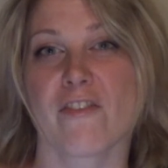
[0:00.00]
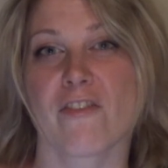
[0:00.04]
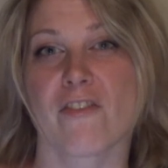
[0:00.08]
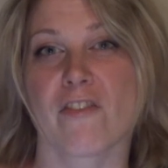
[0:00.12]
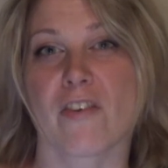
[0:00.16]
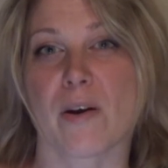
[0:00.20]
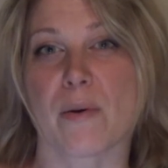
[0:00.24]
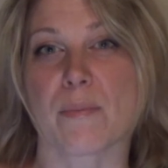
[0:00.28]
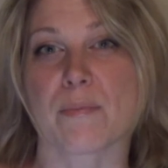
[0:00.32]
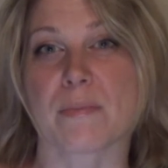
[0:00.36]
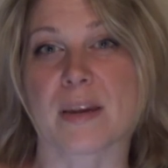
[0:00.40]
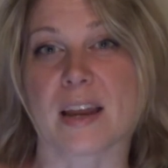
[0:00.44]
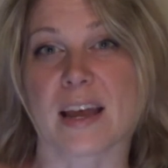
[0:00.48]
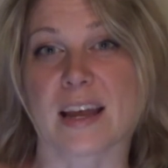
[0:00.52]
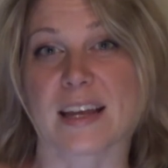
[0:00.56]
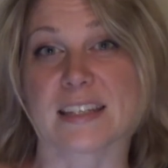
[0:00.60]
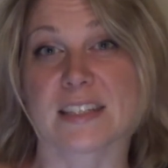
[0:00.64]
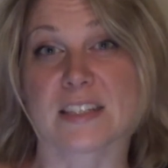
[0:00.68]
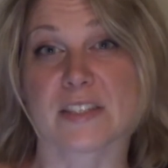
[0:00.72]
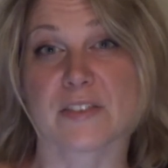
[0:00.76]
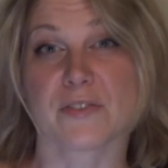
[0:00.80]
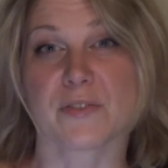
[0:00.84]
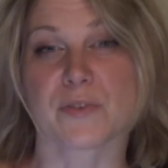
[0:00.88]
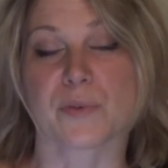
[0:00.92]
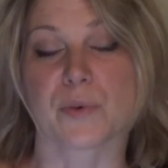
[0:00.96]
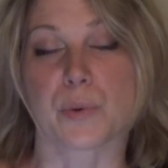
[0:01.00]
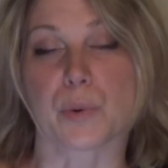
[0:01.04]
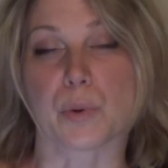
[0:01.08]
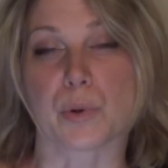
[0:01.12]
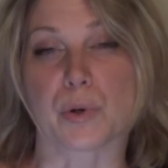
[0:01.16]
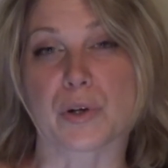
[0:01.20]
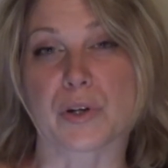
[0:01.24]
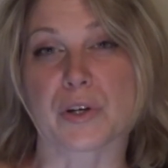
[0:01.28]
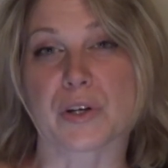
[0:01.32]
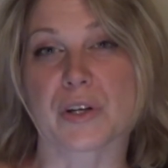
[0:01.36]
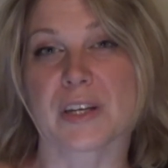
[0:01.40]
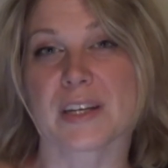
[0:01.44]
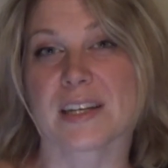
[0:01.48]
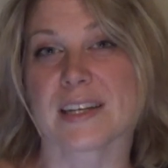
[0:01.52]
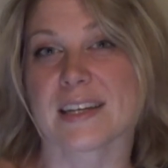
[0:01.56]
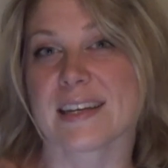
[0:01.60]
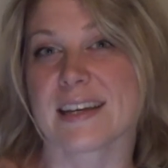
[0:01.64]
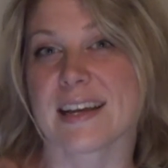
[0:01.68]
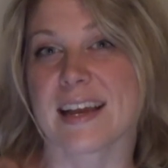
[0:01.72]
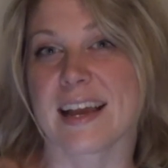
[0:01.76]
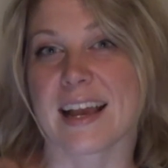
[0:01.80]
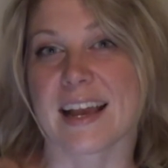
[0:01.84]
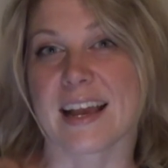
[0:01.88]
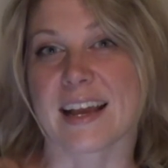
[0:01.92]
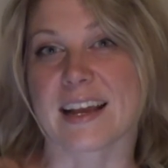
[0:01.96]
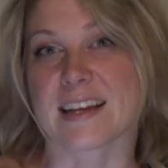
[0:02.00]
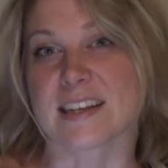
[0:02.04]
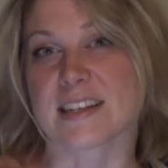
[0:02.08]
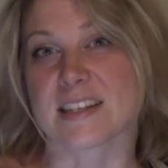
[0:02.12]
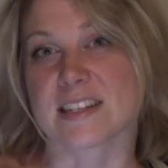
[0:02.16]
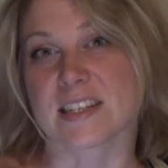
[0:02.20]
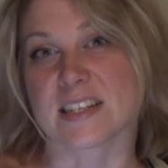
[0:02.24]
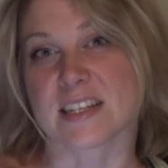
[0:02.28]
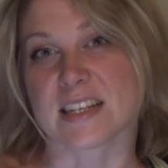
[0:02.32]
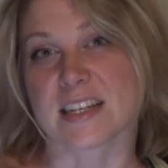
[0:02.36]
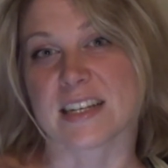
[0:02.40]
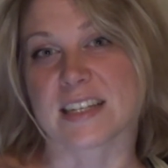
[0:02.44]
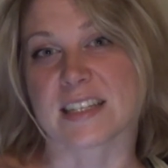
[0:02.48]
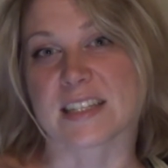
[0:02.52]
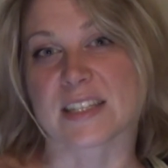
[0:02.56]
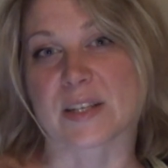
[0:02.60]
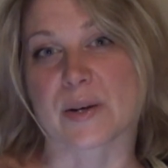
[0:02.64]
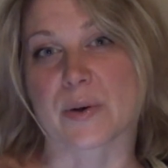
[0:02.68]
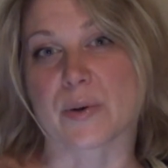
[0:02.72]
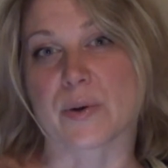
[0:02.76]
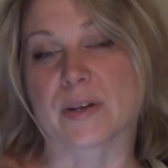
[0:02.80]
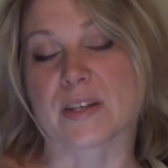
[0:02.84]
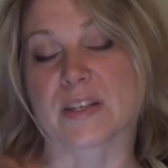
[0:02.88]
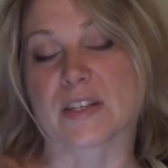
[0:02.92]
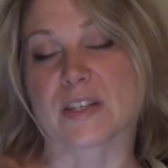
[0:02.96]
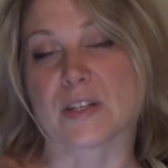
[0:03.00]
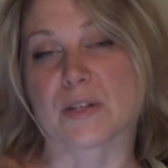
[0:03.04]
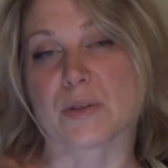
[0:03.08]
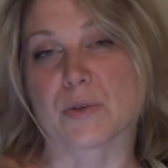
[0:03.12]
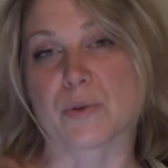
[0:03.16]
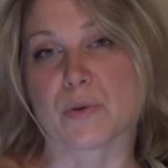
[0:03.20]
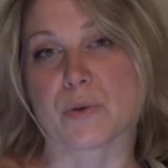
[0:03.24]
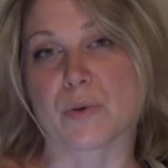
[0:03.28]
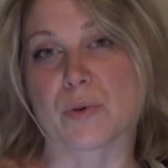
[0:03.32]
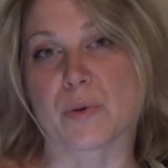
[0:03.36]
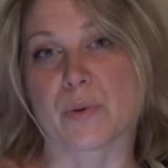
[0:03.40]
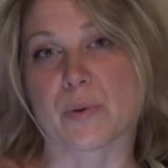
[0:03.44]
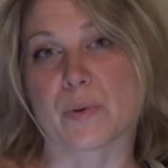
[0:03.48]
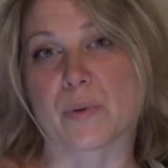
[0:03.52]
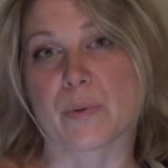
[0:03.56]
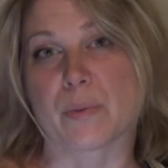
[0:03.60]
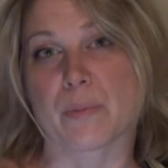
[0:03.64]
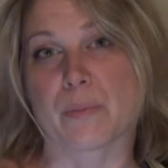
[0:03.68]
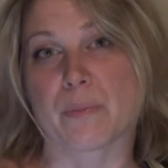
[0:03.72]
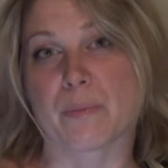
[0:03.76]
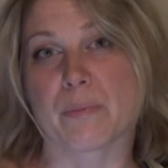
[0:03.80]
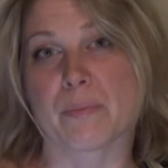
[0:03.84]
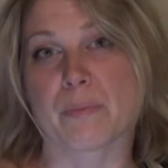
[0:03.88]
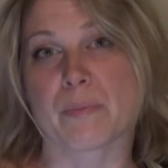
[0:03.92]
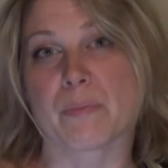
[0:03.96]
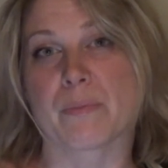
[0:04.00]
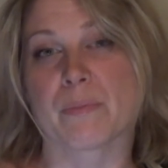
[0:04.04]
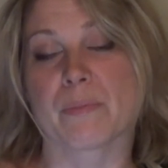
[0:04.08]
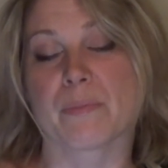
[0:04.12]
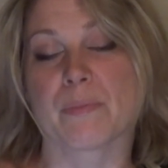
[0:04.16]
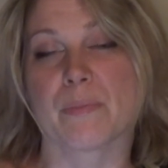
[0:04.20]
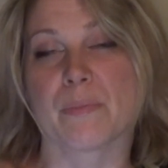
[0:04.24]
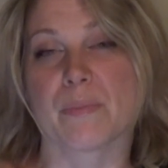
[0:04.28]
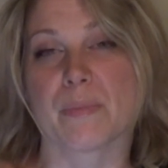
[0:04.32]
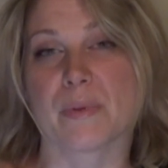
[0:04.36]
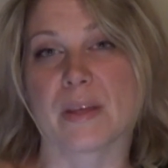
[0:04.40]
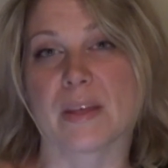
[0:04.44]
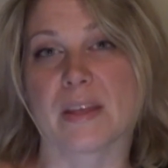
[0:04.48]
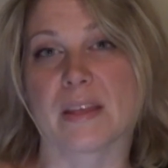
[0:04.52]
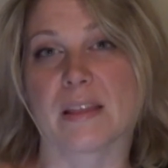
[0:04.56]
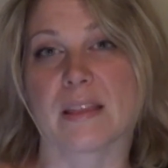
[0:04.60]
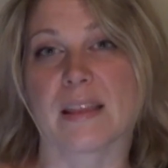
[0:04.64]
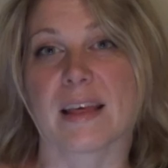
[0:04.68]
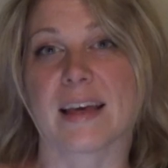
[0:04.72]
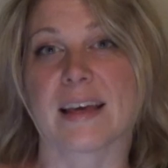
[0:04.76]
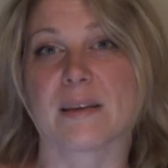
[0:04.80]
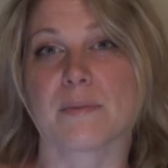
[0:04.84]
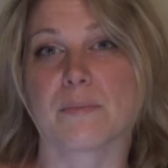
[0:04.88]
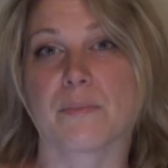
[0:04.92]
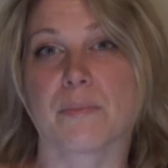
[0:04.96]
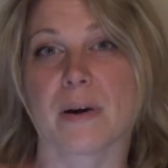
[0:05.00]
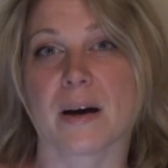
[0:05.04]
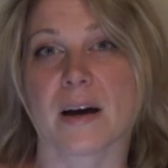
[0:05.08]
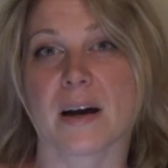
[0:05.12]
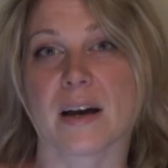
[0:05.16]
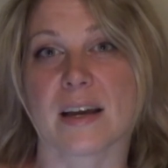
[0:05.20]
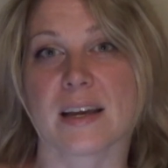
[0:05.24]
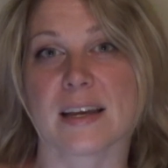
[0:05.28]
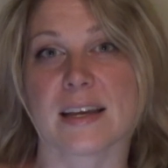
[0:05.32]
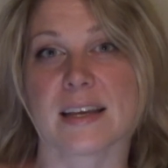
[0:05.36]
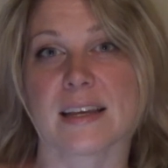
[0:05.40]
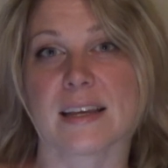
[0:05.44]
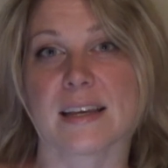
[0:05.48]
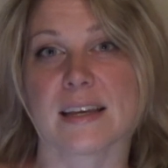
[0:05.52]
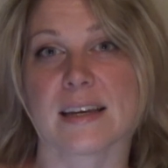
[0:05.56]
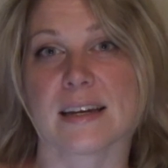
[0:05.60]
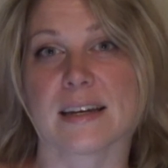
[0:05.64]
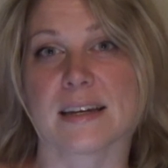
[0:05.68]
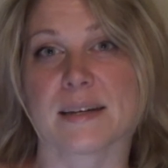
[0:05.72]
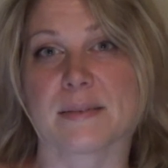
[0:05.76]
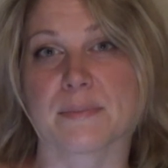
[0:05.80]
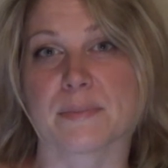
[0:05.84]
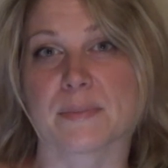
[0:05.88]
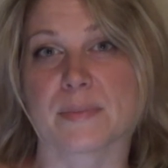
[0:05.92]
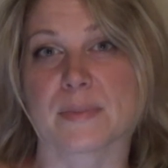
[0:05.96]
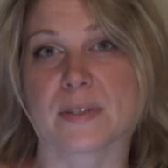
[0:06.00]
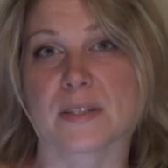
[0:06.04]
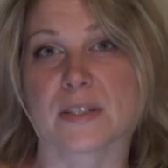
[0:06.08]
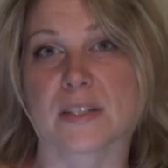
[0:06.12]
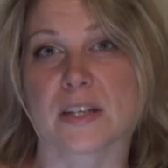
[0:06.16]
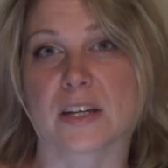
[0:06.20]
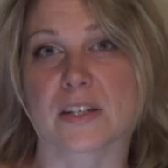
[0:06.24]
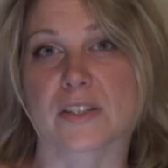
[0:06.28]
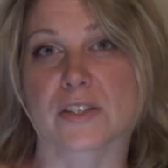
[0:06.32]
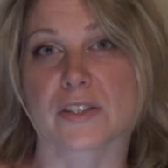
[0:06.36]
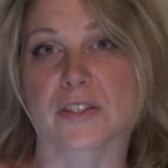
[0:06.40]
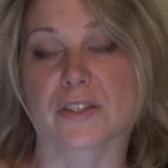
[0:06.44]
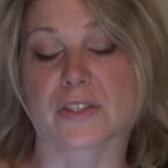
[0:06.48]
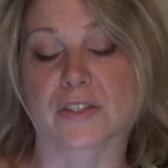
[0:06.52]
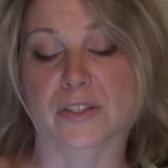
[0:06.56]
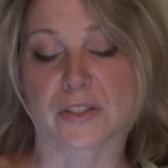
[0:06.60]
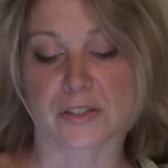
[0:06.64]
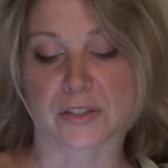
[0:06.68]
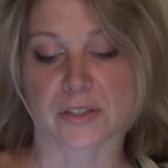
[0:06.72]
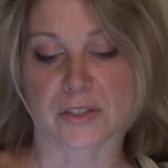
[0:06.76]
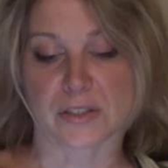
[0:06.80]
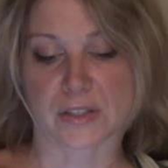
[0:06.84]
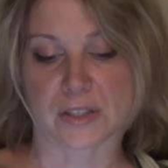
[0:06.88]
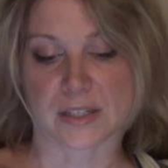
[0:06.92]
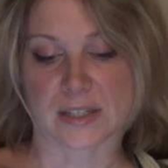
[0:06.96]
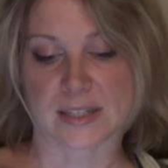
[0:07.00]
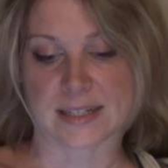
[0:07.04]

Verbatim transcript: from 9 to 4, and it's going to be led by Dr.